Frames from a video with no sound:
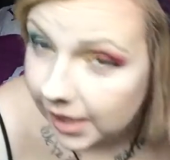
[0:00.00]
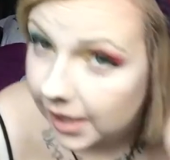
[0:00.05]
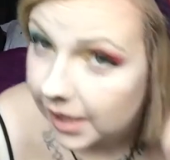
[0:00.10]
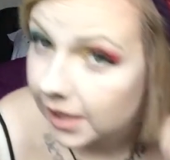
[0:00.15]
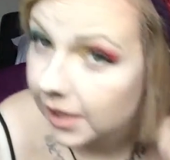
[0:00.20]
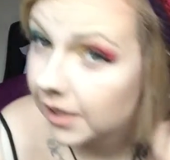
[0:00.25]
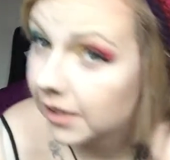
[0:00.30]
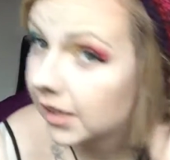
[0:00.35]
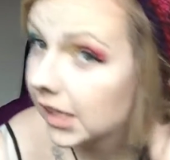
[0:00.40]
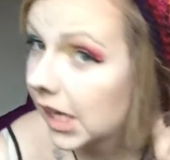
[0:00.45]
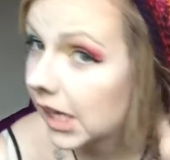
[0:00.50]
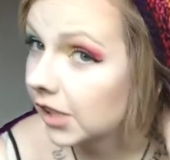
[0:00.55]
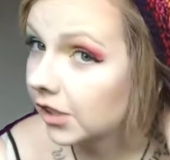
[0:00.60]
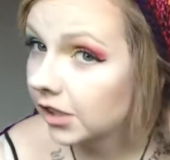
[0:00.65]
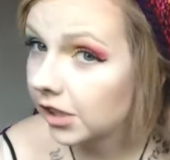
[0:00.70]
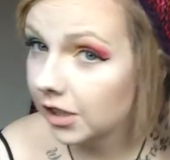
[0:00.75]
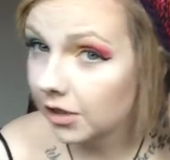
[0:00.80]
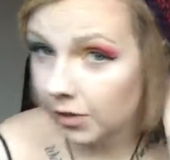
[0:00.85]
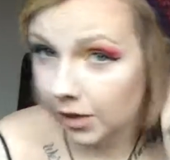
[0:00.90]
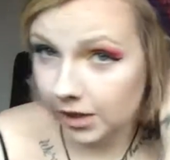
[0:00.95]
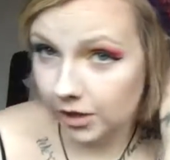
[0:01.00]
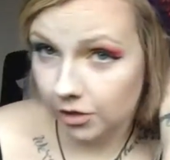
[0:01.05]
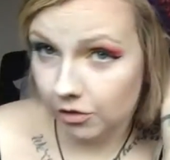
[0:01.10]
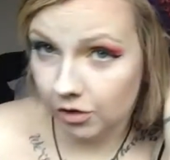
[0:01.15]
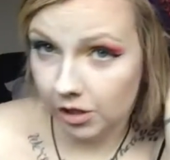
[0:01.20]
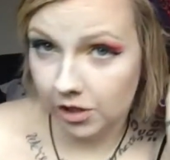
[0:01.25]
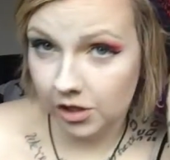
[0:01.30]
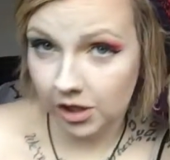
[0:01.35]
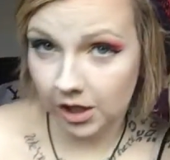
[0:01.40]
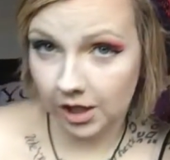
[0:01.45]
It is actually quite
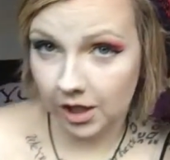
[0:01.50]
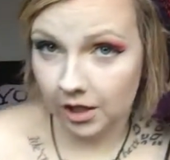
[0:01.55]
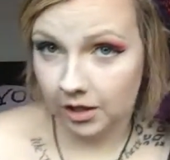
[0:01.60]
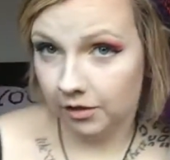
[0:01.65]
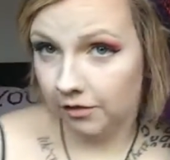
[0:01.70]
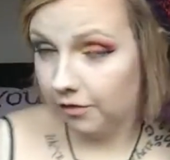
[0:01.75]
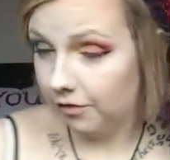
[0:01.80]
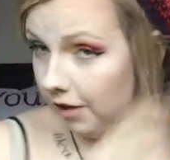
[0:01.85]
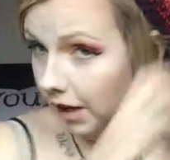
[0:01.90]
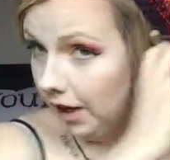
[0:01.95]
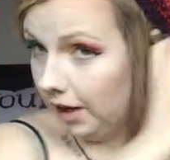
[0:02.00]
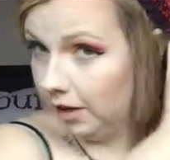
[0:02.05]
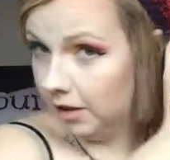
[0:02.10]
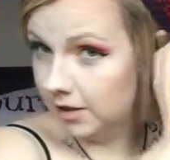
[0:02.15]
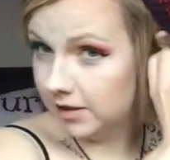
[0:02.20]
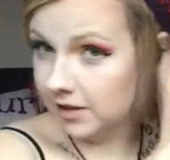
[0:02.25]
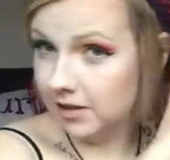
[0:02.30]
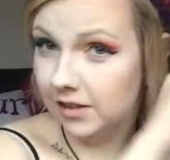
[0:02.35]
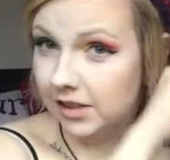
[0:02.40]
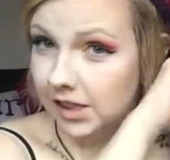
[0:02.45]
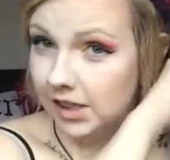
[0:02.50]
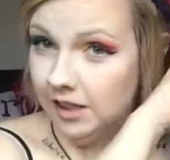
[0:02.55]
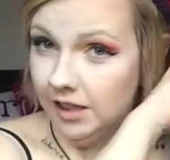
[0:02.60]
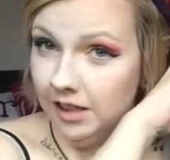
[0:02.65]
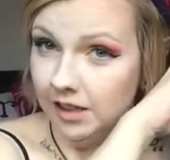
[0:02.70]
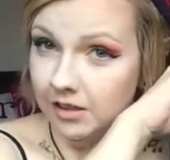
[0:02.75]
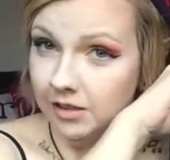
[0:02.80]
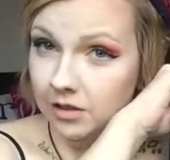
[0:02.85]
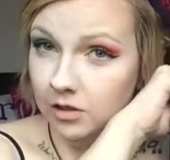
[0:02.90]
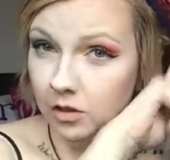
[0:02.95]
stretchy, like I could fit a
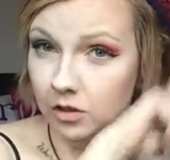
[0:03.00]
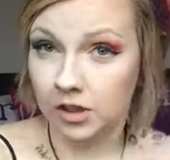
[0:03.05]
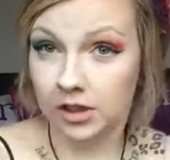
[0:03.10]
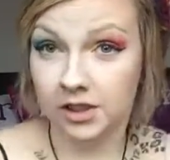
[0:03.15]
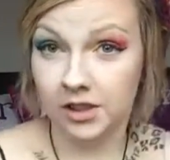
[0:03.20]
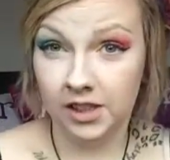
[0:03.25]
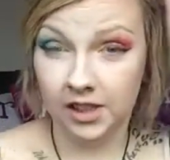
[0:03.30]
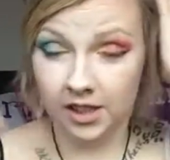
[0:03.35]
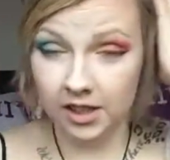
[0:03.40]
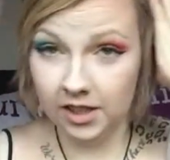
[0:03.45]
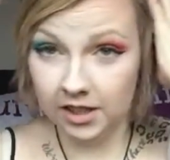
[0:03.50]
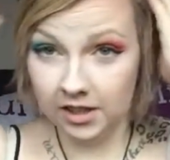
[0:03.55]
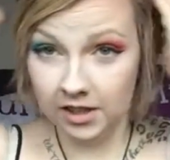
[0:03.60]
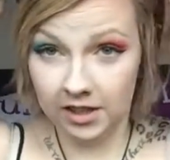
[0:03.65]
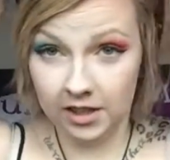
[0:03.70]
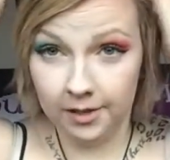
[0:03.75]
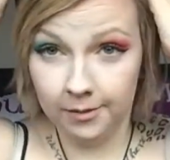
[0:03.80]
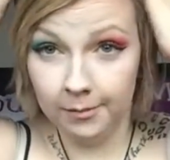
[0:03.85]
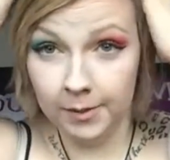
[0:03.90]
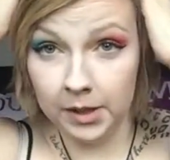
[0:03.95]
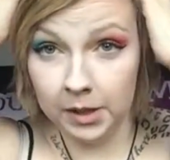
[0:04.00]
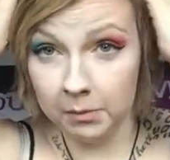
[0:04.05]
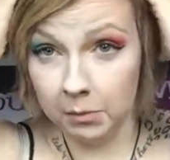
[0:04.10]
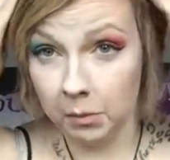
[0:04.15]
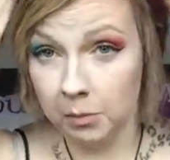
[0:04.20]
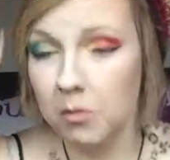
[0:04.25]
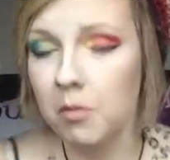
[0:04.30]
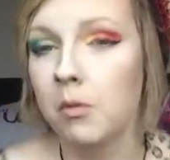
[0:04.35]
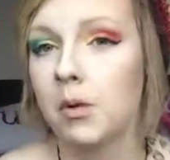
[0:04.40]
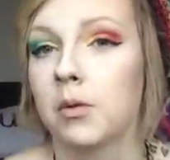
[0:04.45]
synthetic install in there um, at the
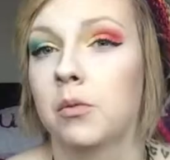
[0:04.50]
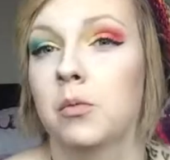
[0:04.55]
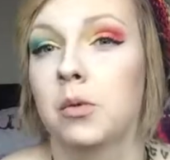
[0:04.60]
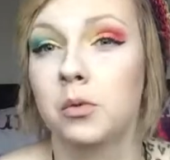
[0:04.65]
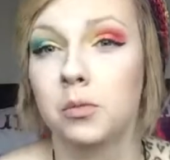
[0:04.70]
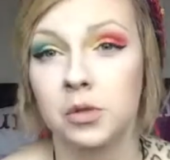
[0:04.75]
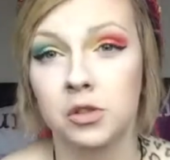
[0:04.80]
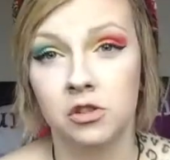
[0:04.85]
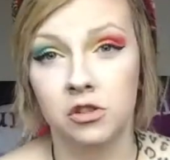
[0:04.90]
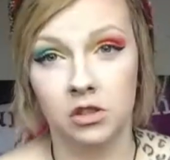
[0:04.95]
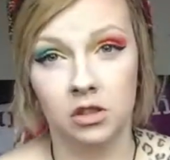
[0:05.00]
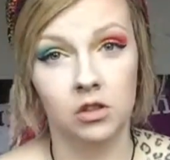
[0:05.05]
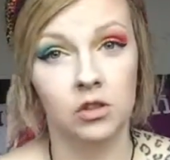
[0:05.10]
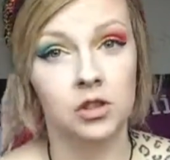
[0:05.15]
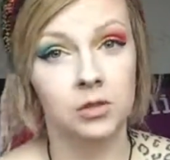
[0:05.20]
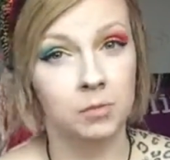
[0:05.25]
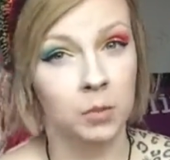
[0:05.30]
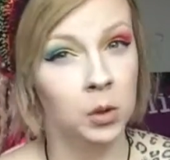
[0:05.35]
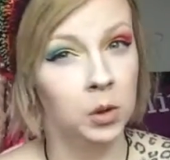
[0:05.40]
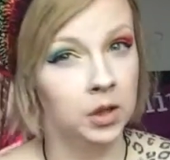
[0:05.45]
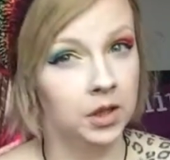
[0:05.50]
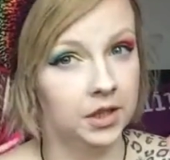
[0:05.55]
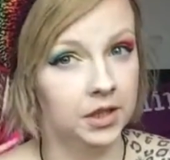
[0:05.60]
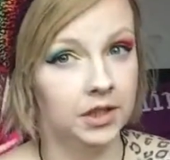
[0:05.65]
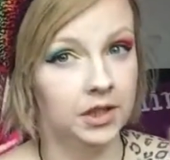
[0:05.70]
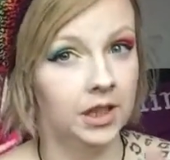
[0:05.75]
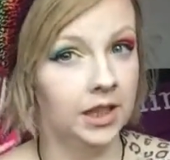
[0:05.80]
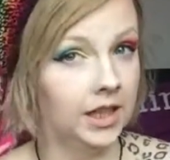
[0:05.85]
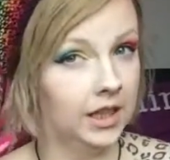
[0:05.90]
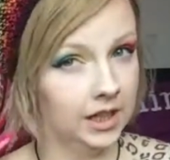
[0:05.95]
moment, well, no, which is a lot smaller
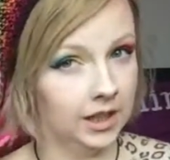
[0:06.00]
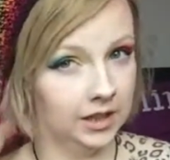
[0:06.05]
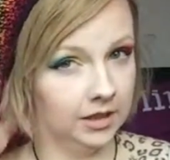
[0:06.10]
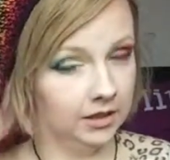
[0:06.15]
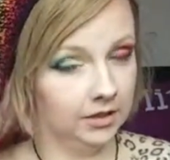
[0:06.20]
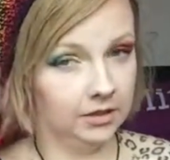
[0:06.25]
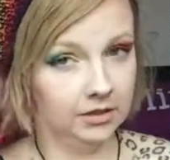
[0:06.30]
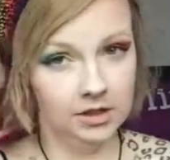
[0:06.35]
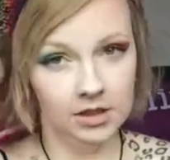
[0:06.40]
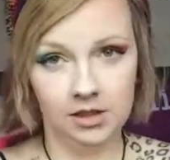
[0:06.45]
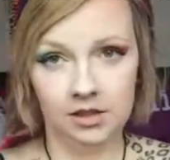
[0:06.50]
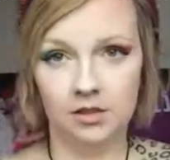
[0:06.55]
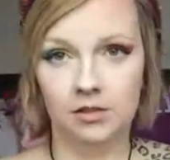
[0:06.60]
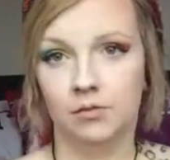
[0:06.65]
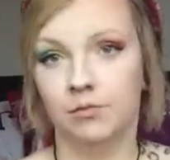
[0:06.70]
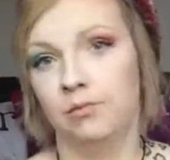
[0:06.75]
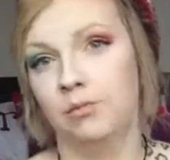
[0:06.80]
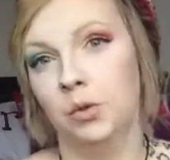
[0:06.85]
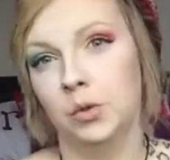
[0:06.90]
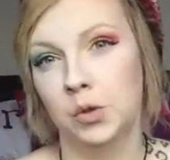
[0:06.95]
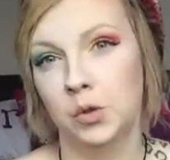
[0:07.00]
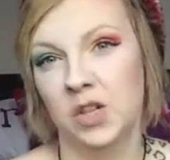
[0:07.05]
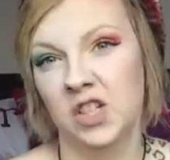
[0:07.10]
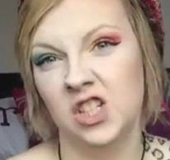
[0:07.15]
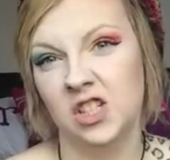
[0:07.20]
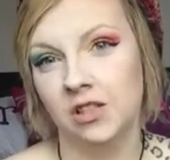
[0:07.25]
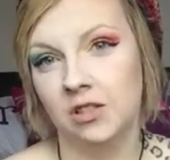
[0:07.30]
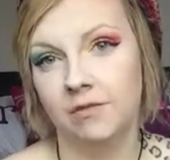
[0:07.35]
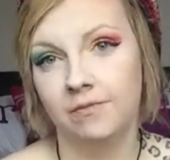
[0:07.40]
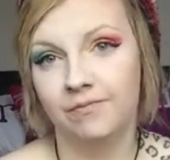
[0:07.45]
and lighter and no
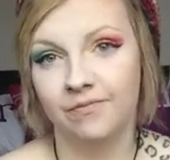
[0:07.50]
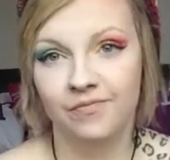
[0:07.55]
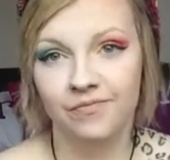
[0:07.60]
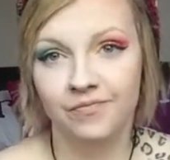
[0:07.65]
squishes.